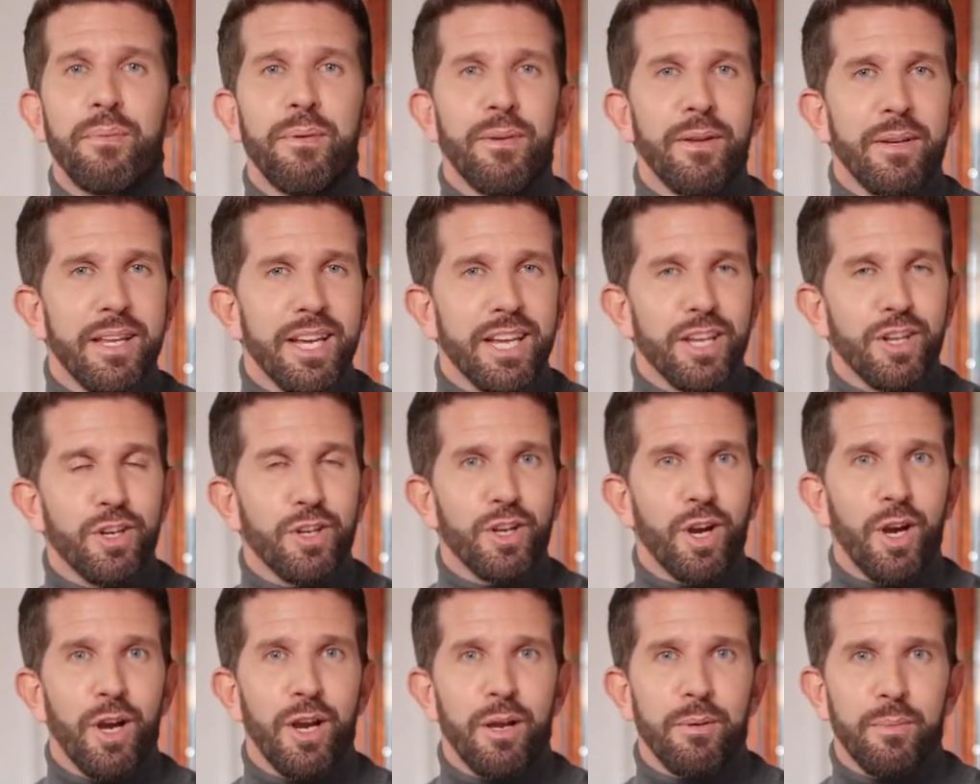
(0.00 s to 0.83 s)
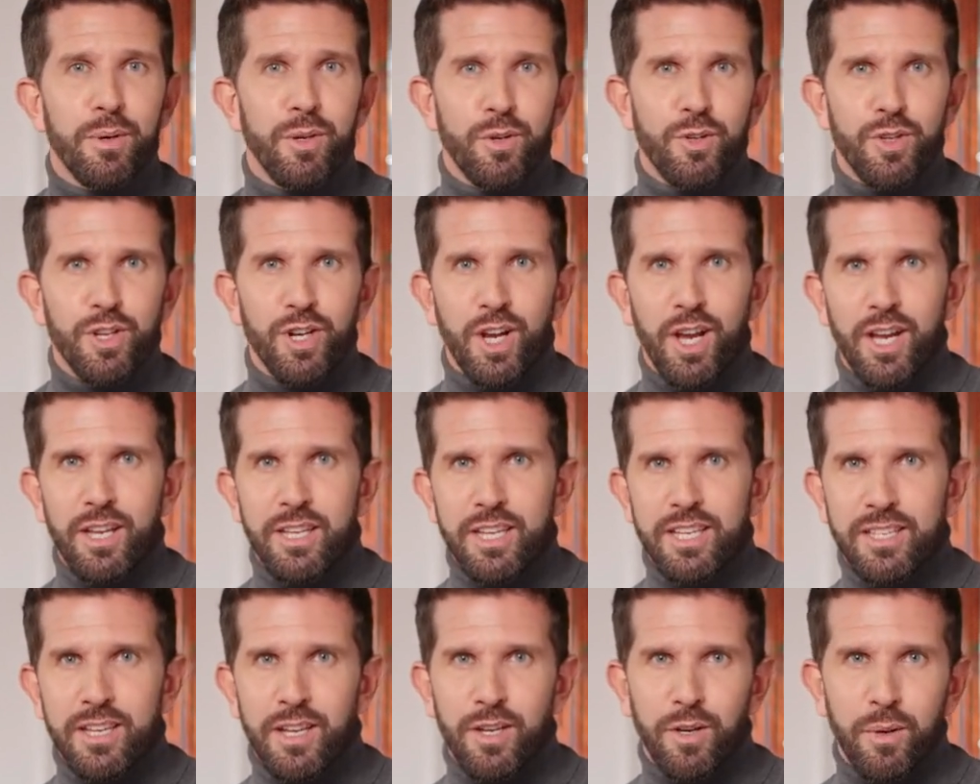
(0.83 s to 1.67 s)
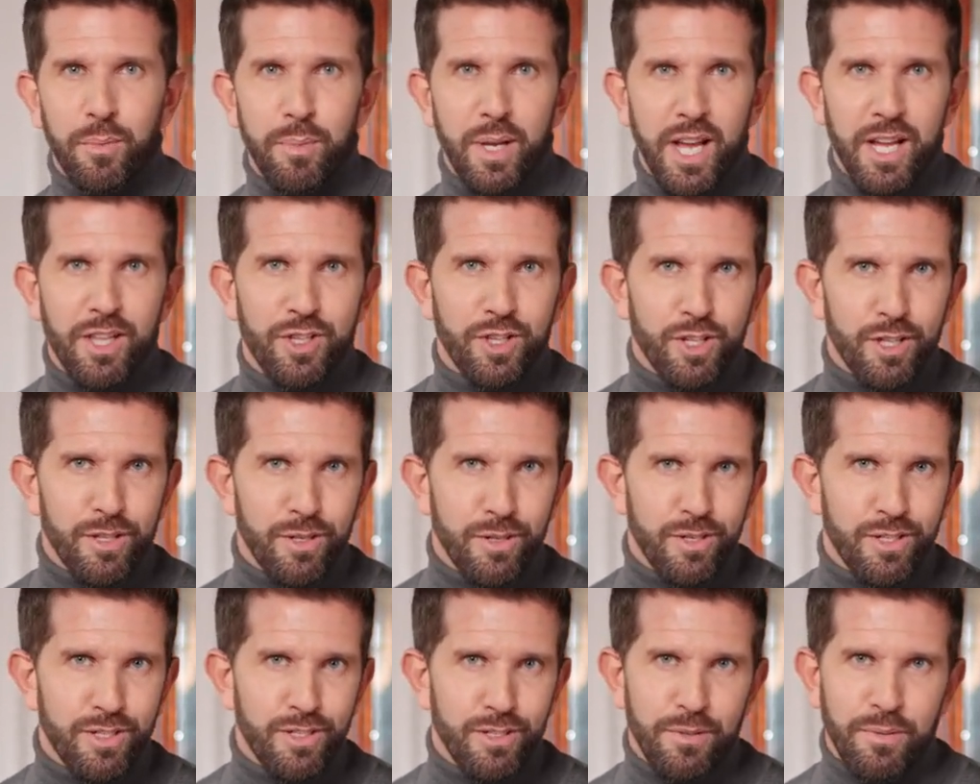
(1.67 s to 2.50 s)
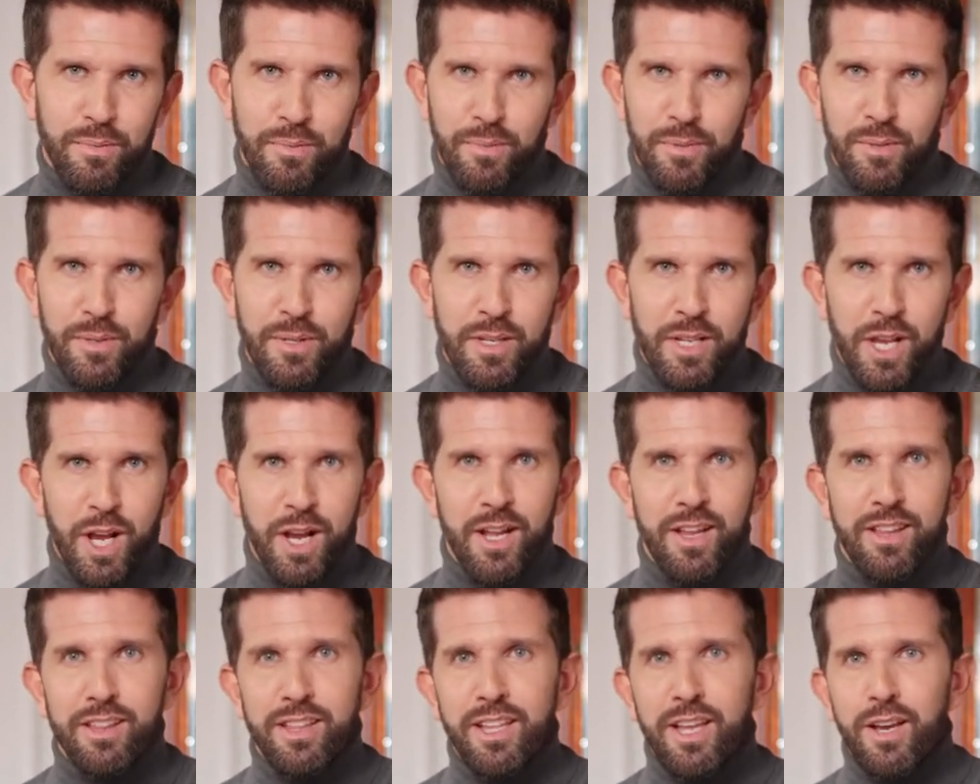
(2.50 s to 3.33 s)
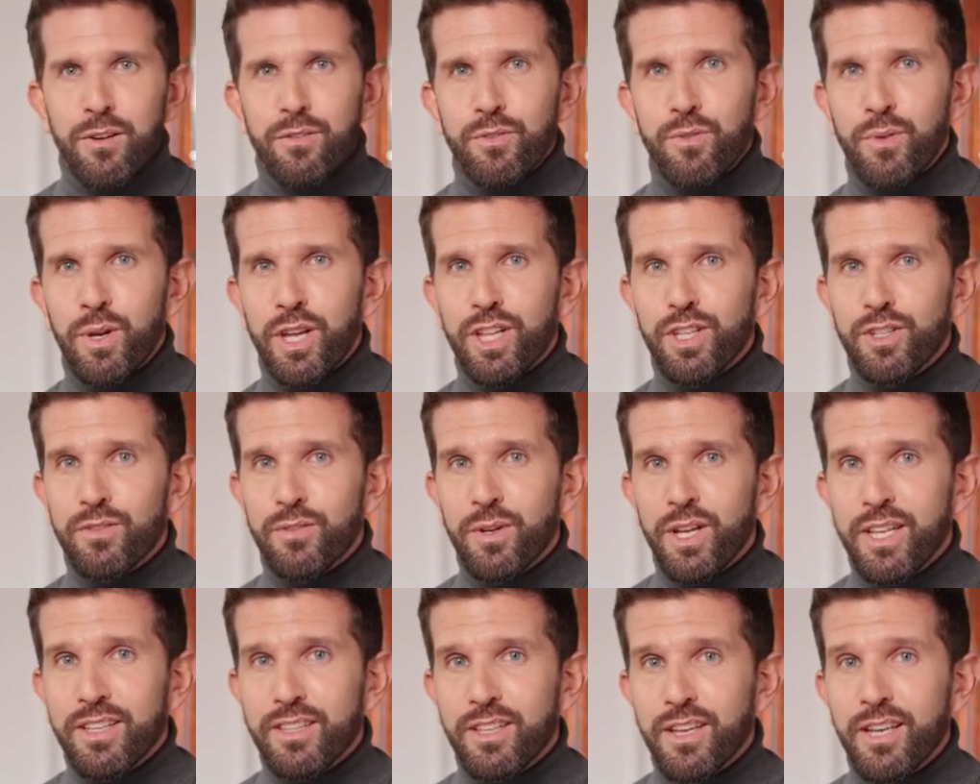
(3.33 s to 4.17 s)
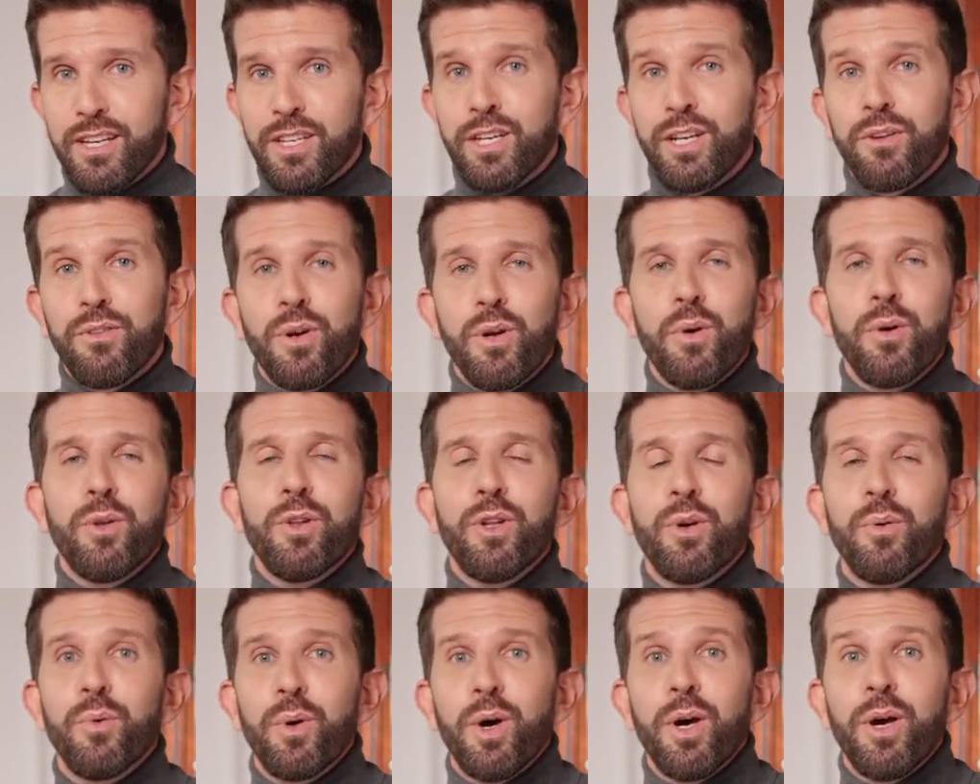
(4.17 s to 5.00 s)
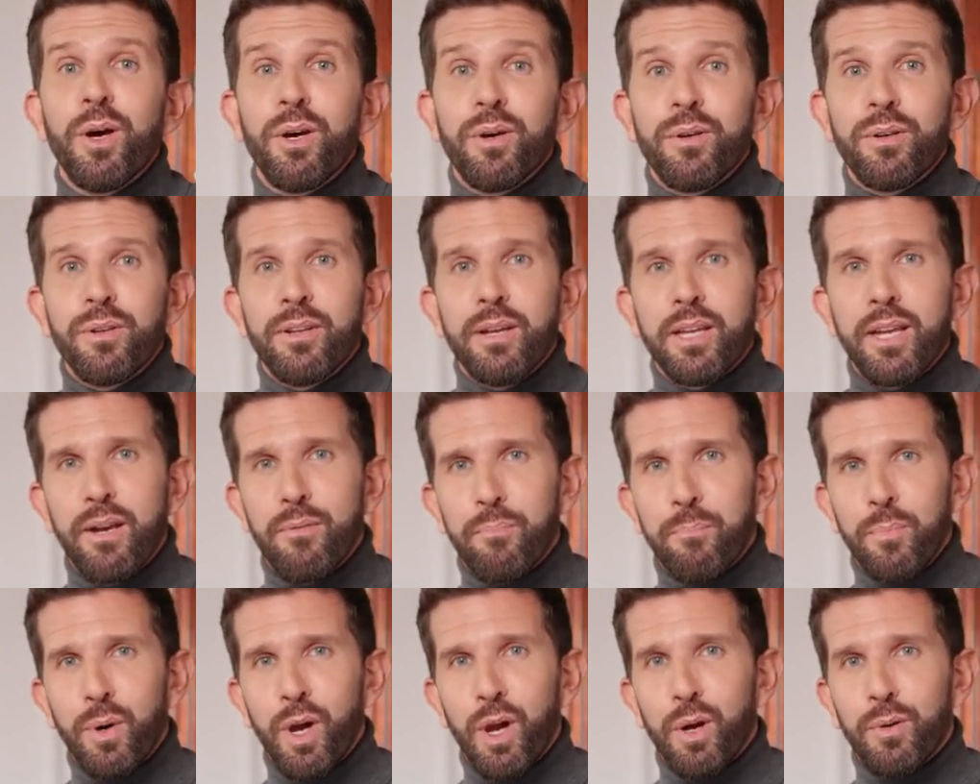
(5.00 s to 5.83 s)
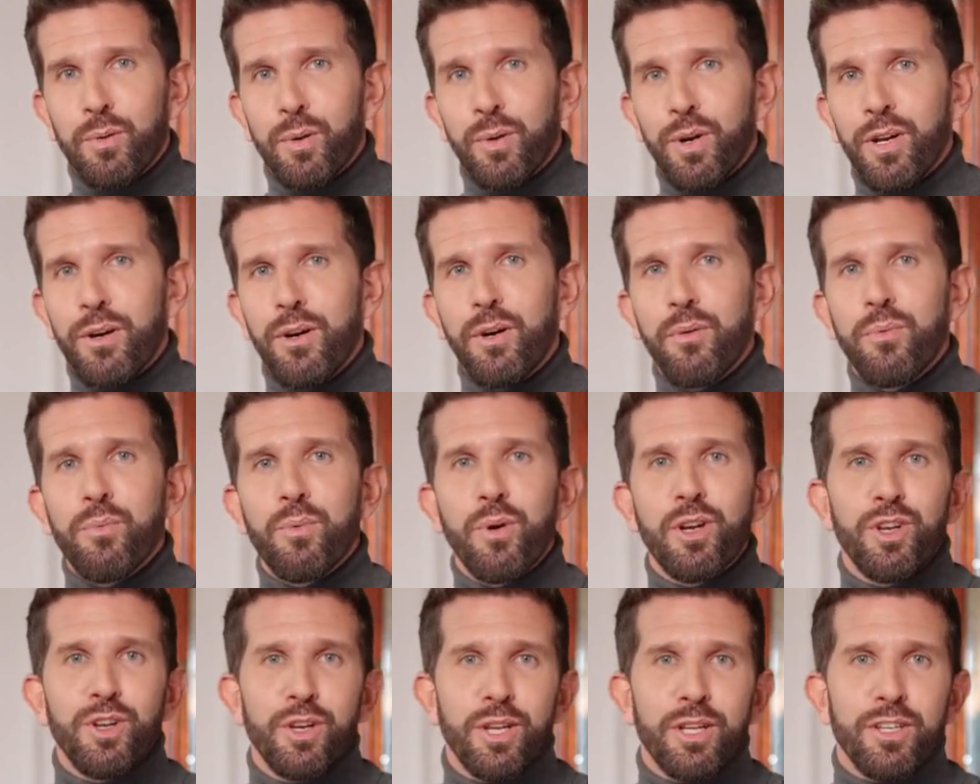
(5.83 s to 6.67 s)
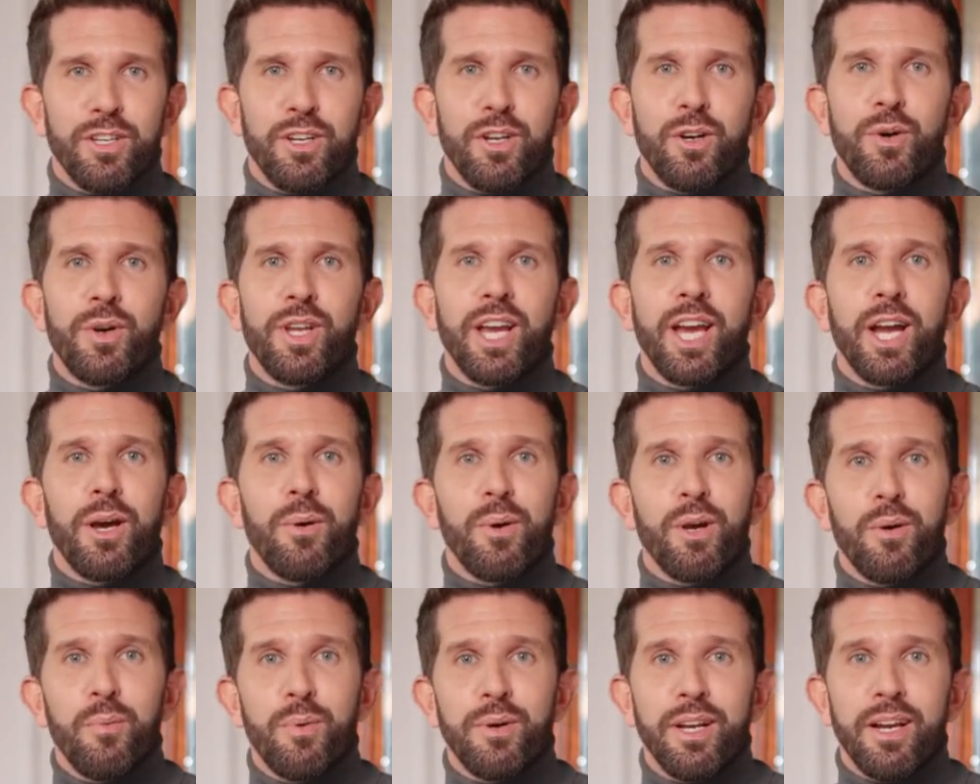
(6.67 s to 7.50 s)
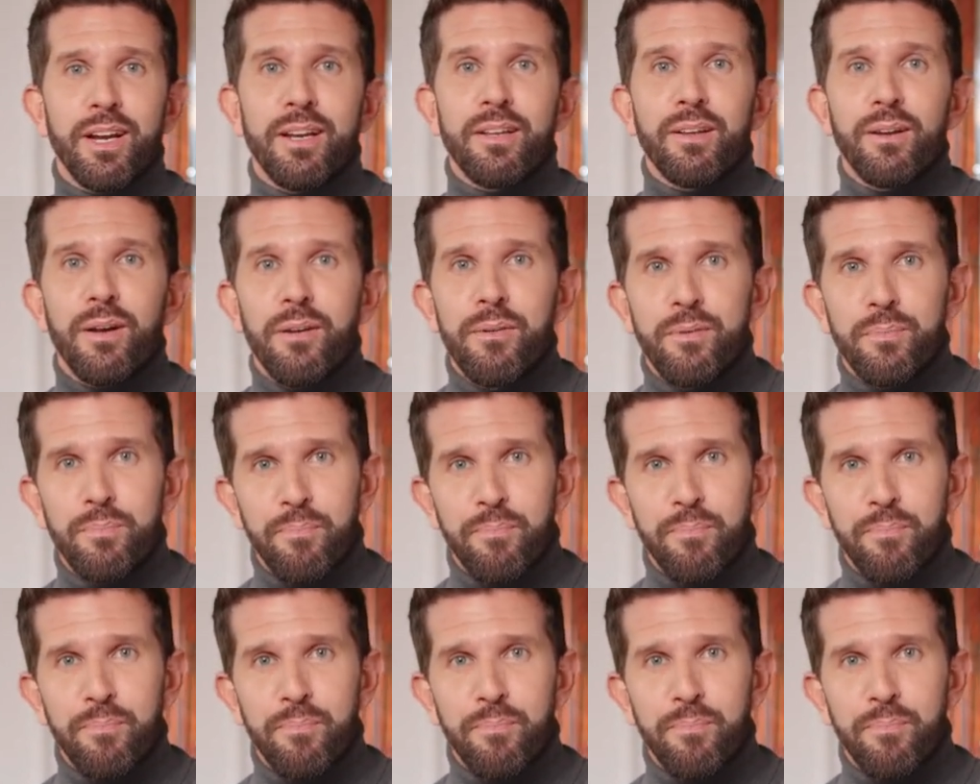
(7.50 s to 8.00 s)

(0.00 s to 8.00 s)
Each time you share these little passions, I see a fresh facet of who you are and marvel at the richness you carry within.